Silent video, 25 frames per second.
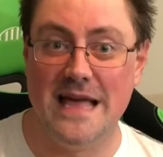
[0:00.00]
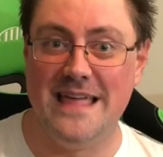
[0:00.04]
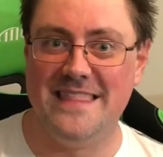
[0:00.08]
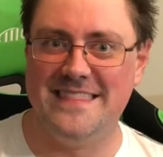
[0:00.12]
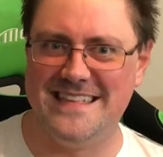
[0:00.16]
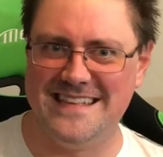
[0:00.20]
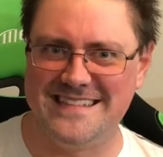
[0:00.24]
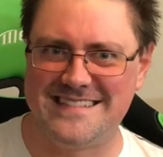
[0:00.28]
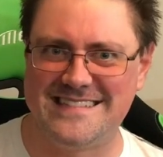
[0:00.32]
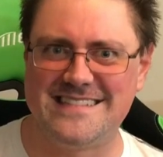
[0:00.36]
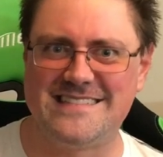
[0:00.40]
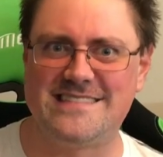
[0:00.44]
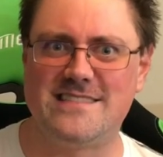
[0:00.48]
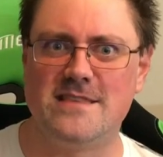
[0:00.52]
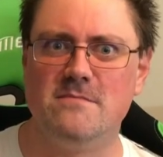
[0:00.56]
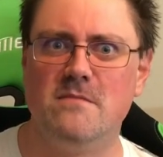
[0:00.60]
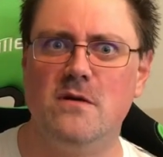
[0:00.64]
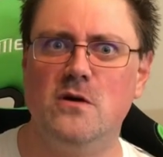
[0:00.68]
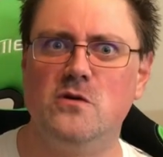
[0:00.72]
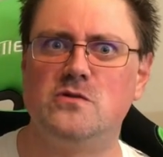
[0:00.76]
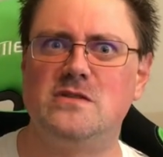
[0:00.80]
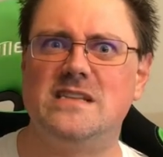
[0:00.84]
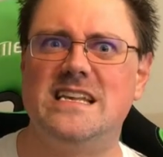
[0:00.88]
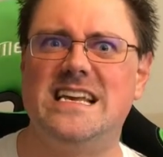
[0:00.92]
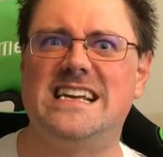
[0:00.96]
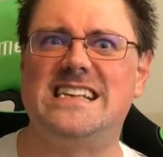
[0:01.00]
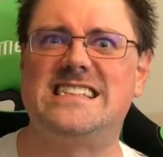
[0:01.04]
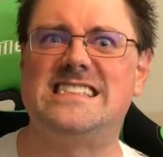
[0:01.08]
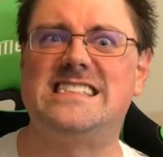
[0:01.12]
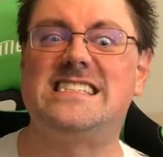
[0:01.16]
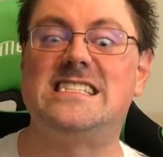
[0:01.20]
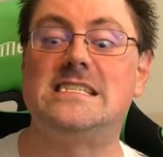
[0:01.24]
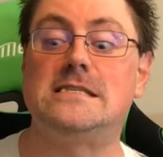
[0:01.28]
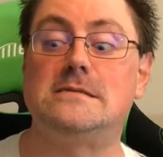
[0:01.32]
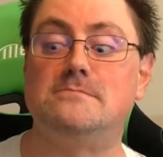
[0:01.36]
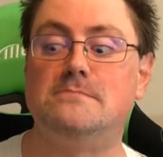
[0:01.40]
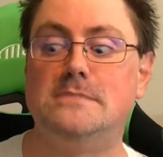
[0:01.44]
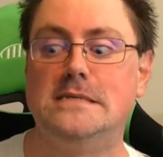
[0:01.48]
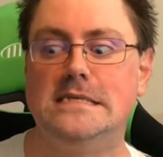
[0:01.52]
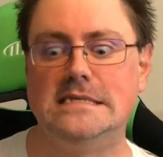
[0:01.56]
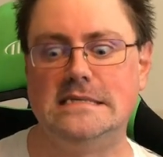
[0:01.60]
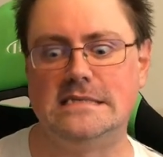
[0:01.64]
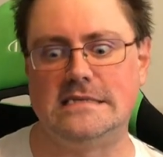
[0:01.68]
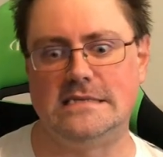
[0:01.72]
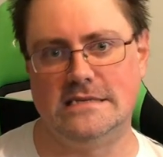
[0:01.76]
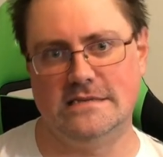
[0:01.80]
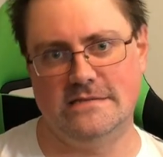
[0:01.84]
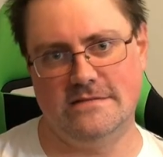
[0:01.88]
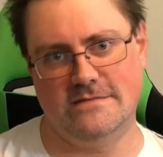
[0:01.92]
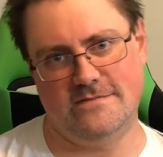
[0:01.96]
This is the most
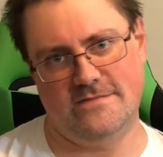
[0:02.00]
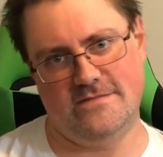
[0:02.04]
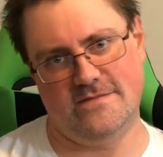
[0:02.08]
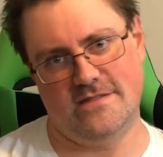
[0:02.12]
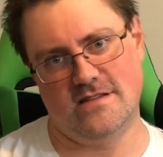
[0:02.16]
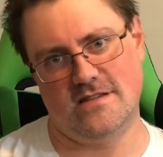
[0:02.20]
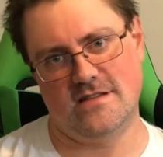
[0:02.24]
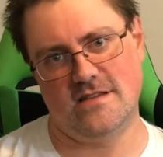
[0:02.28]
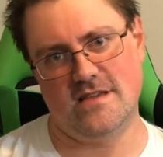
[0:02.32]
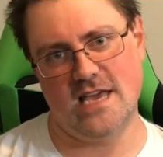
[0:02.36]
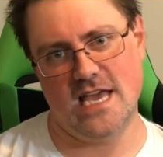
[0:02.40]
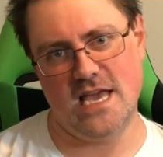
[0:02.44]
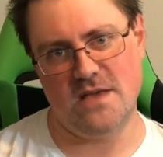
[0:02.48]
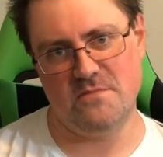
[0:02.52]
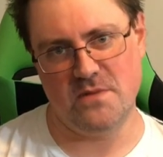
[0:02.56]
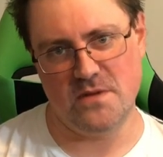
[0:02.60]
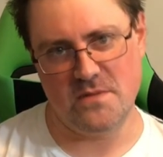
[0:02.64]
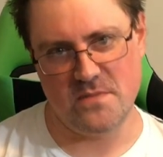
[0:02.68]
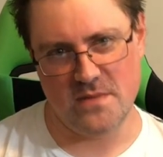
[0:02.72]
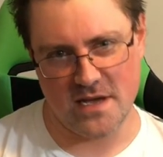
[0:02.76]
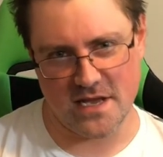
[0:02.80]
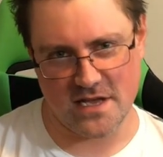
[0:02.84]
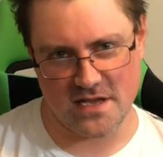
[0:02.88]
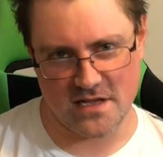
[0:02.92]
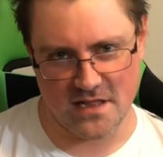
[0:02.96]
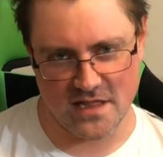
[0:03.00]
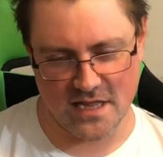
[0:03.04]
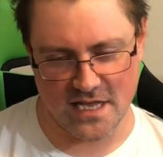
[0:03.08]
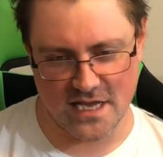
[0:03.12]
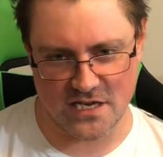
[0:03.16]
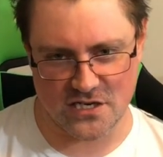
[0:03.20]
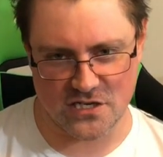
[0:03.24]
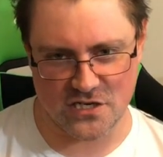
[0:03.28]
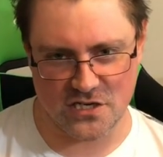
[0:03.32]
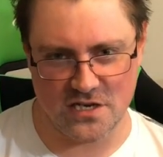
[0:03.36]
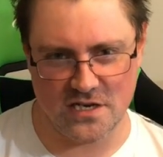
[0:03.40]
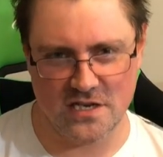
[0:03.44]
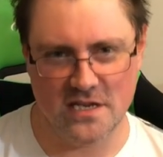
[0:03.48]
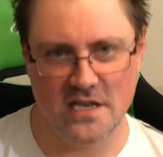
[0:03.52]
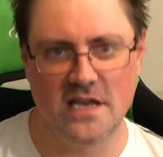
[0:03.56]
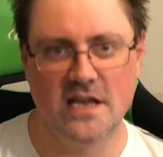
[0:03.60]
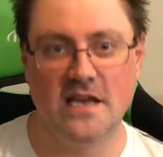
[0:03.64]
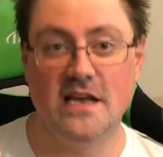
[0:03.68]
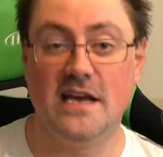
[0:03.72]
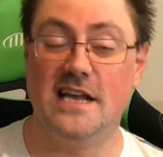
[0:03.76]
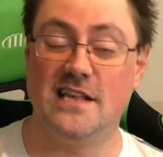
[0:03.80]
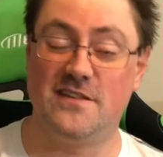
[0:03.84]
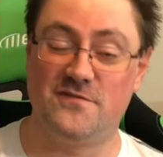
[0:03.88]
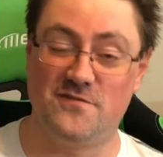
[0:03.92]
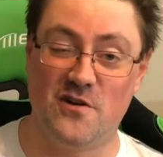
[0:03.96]
expensive game in my collection,
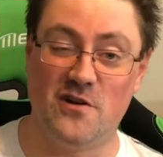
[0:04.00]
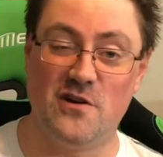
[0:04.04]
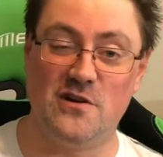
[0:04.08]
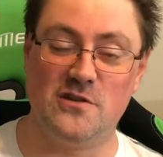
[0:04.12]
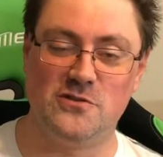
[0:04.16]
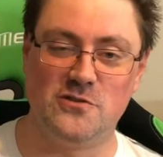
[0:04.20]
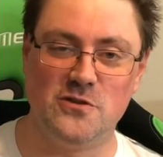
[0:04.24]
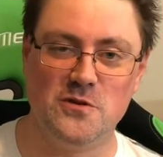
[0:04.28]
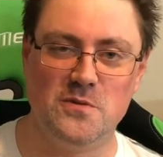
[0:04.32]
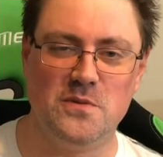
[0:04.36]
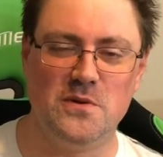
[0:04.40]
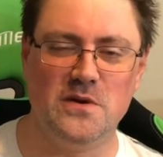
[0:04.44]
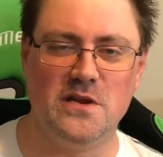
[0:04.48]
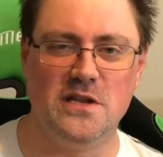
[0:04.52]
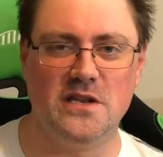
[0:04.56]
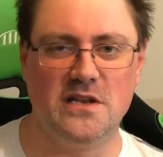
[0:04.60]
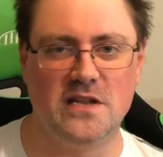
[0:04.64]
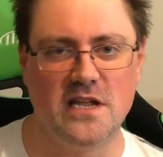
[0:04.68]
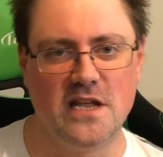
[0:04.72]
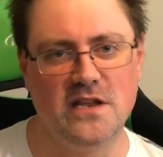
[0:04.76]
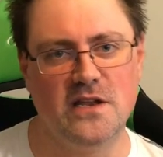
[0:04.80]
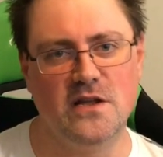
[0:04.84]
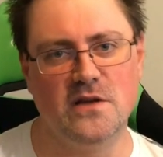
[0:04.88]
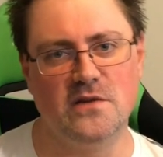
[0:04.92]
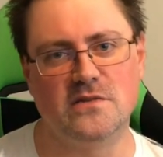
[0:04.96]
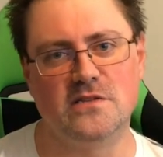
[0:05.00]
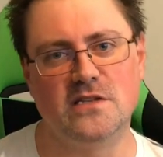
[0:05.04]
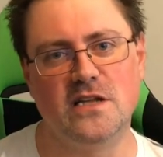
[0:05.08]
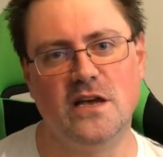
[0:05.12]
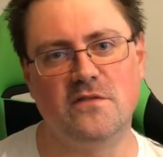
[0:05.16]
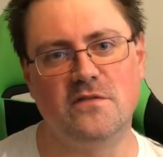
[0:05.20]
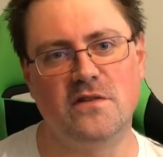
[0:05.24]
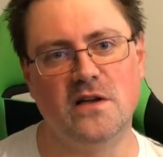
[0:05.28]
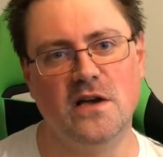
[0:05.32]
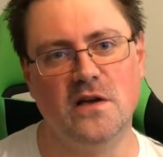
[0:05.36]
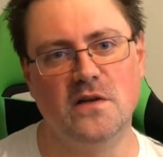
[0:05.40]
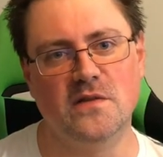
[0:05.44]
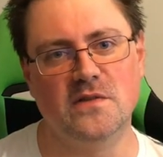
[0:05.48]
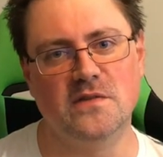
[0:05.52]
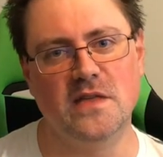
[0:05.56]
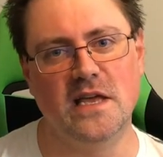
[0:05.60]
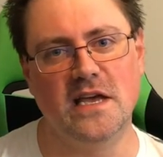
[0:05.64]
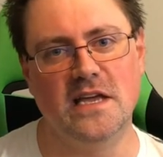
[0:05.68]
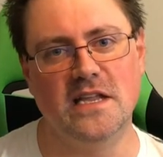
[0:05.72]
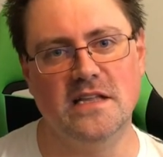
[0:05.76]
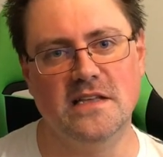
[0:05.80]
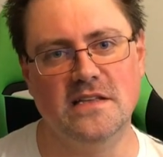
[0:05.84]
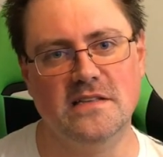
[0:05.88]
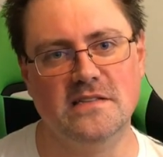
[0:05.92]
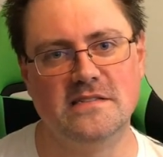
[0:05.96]
as far as Super Nintendo stuff goes,
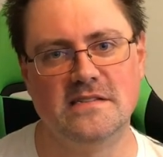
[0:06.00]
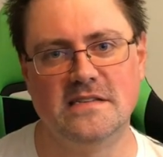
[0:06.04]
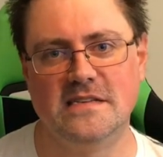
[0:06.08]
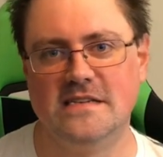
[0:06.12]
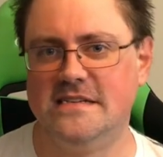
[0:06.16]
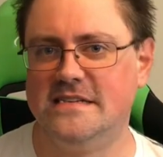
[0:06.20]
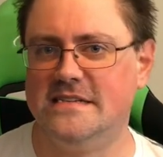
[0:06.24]
that is